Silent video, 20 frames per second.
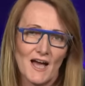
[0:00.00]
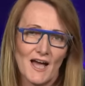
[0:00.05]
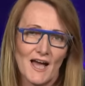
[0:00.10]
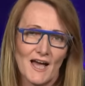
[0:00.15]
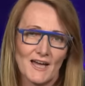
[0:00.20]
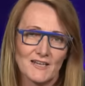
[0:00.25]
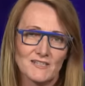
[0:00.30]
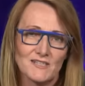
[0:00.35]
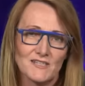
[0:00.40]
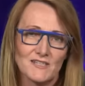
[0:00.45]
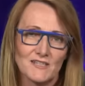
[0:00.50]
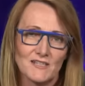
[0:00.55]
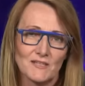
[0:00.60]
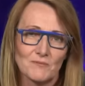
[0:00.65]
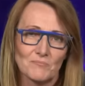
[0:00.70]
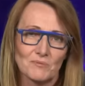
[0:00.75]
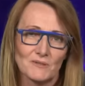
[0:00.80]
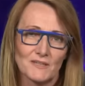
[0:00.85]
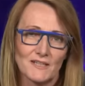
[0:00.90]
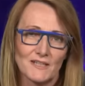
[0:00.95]
Antony
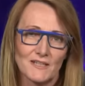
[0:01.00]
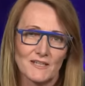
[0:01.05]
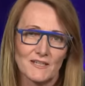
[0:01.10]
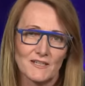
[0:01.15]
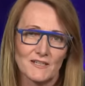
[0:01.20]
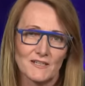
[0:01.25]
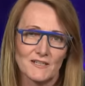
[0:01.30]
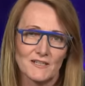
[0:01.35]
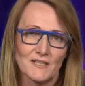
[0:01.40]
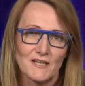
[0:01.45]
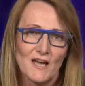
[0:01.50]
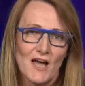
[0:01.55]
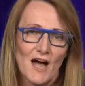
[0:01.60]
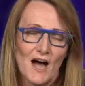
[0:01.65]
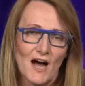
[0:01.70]
Blinken.